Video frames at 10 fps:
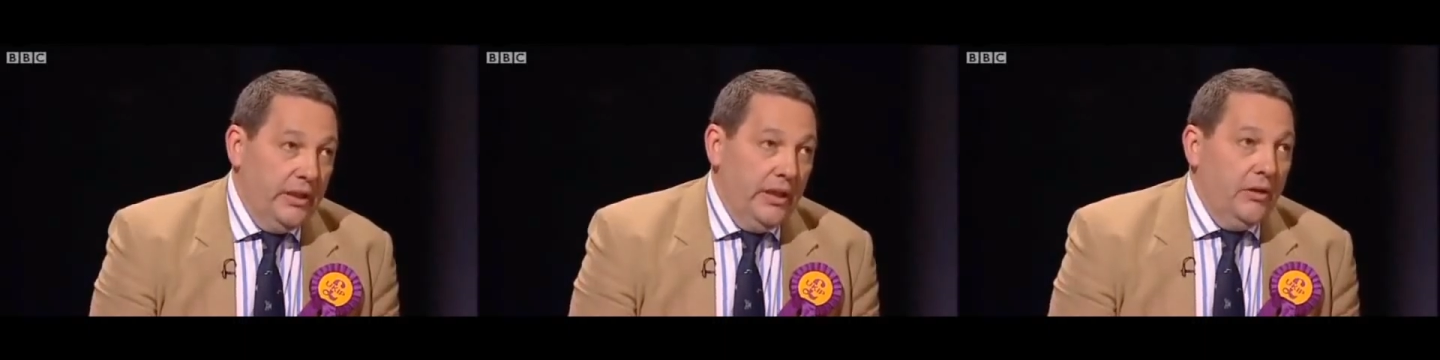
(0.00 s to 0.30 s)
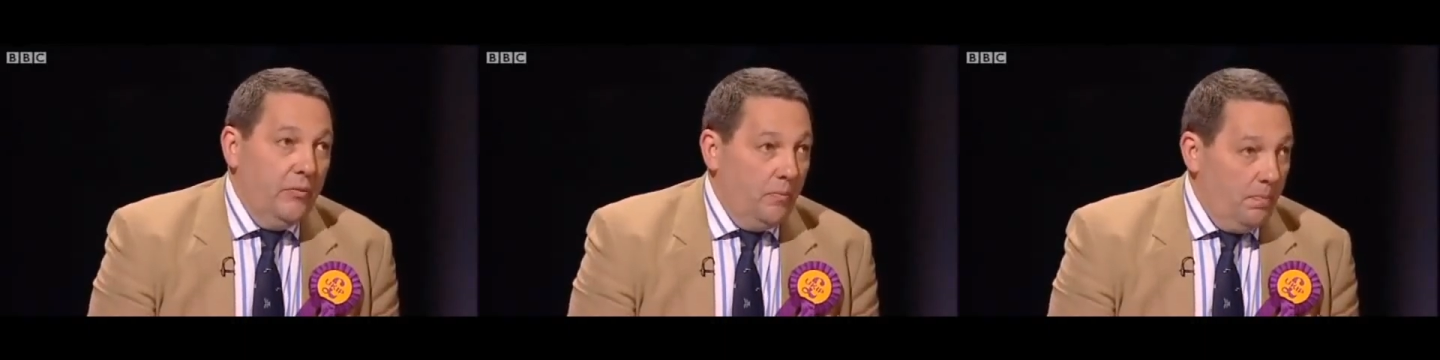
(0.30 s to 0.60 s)
Yeah, can
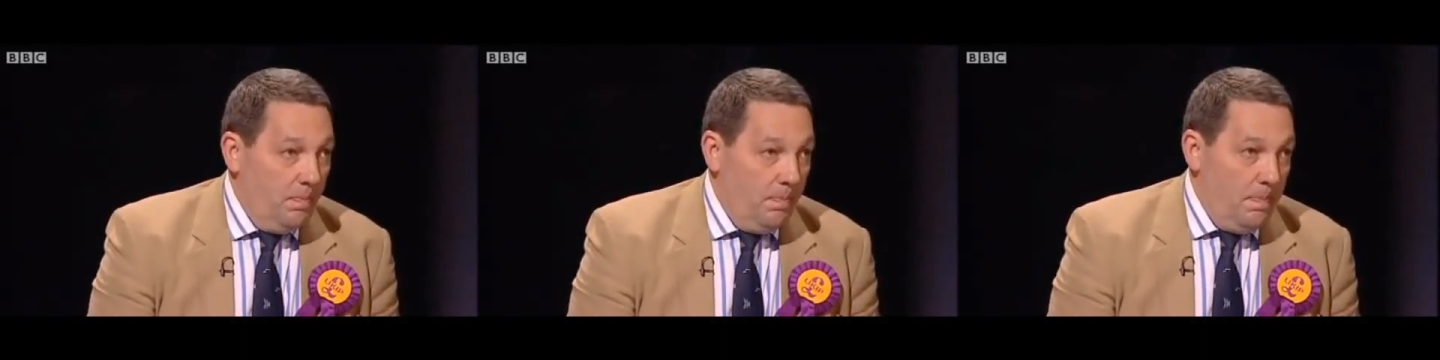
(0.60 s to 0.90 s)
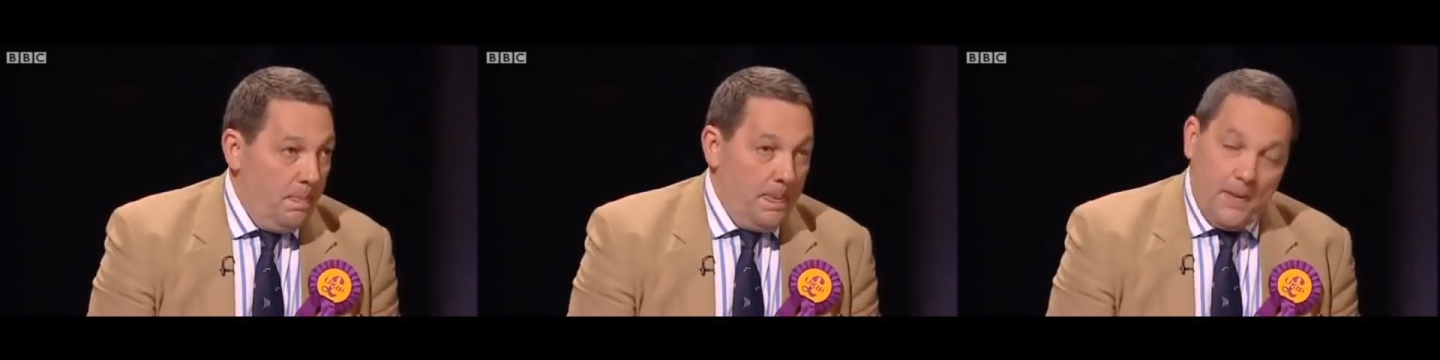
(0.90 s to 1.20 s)
we stick to
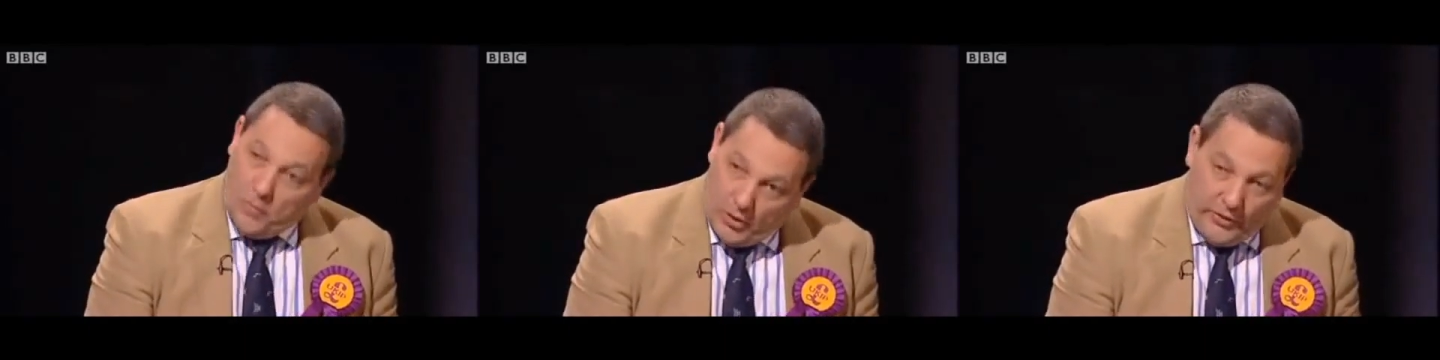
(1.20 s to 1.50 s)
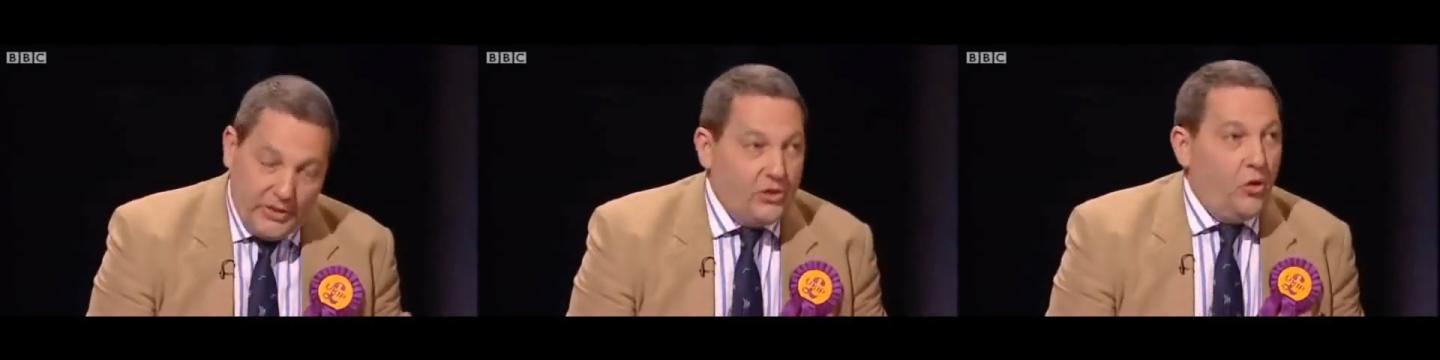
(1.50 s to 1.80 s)
immigration? That's
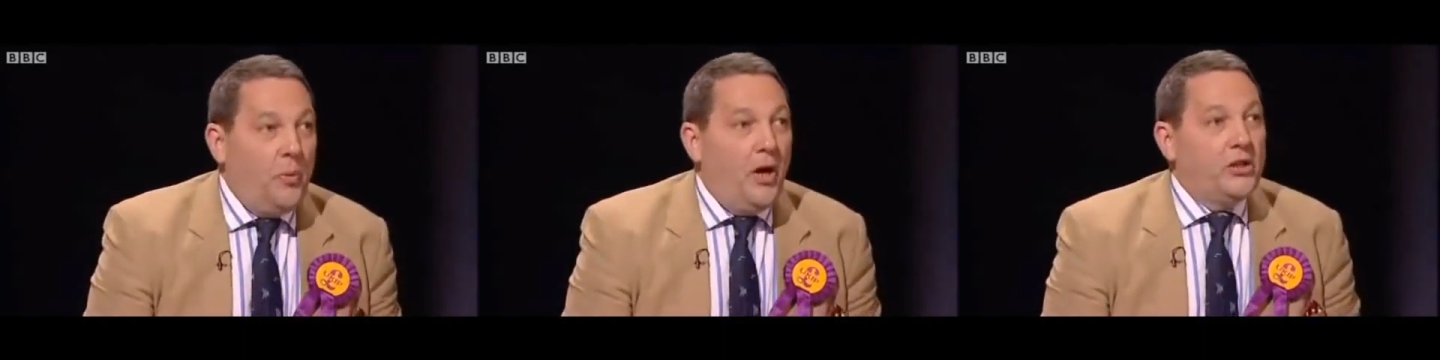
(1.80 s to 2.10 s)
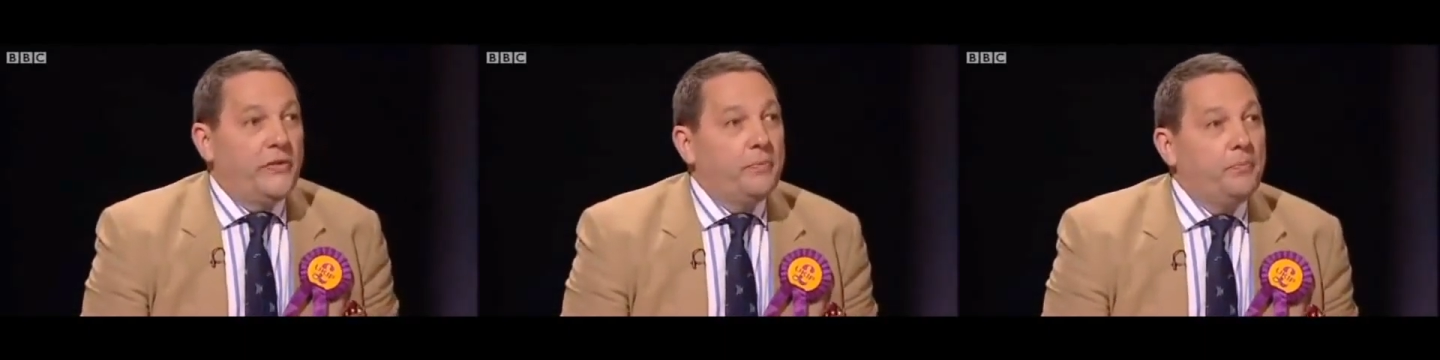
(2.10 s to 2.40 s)
well, the question. This is all
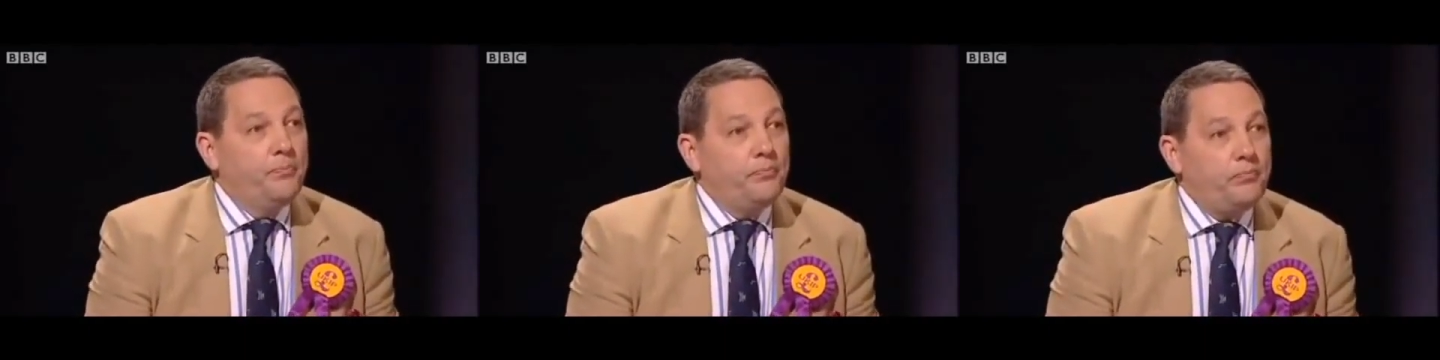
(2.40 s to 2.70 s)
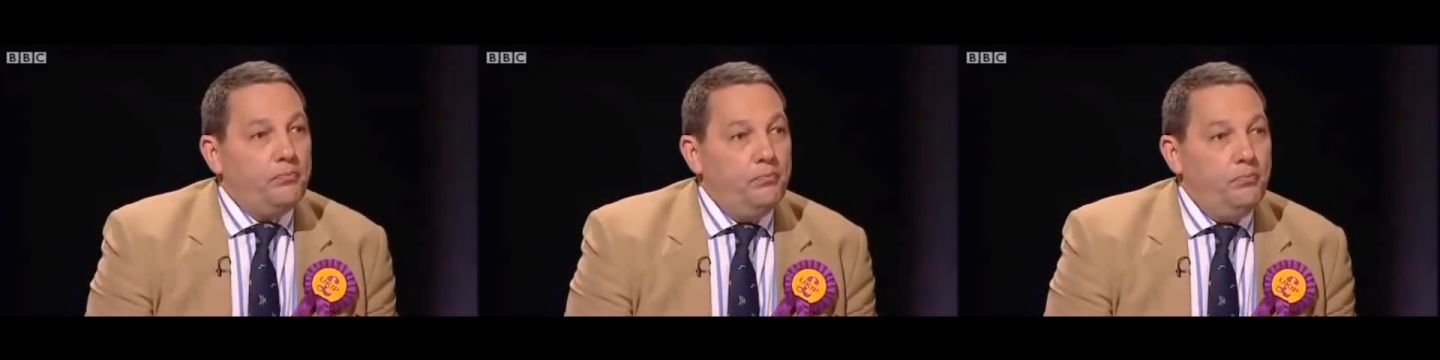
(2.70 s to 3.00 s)
part I, mean, I think
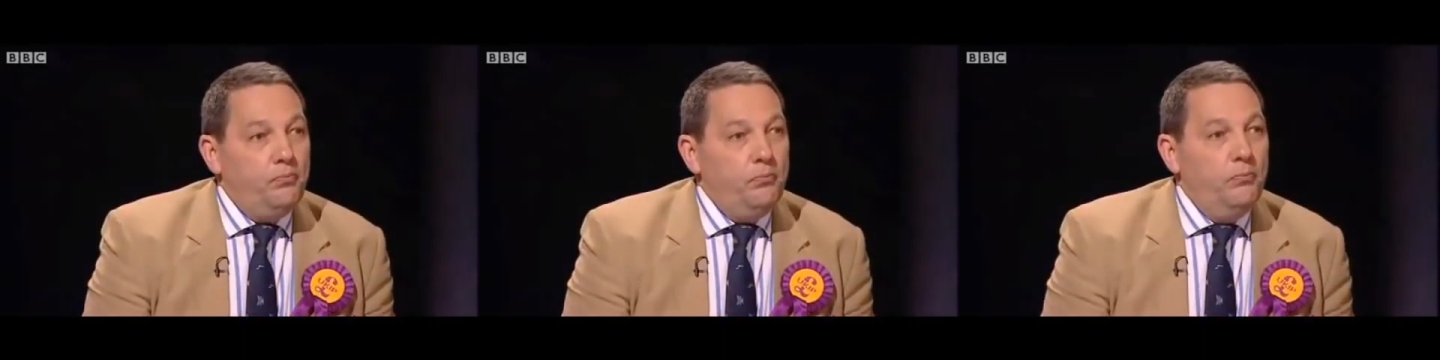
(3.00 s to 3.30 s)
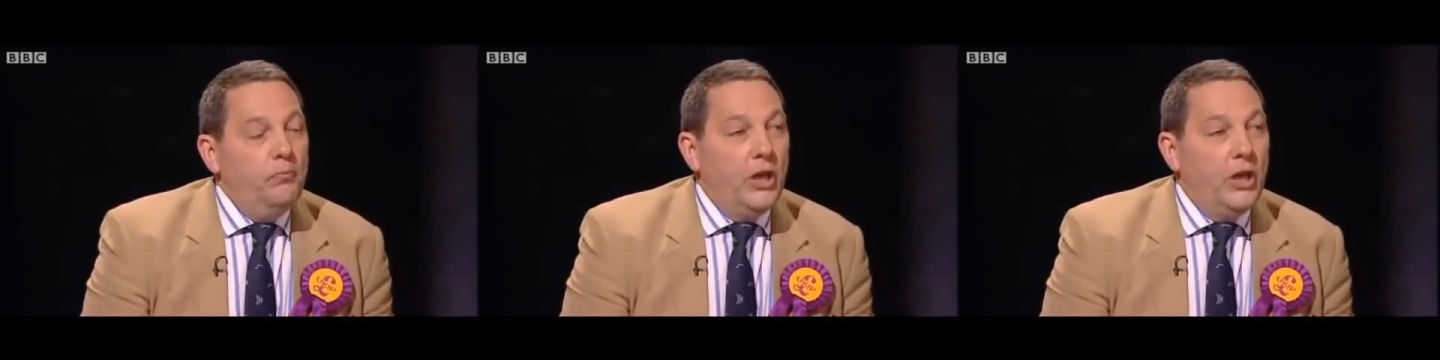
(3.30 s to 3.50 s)
you owe to our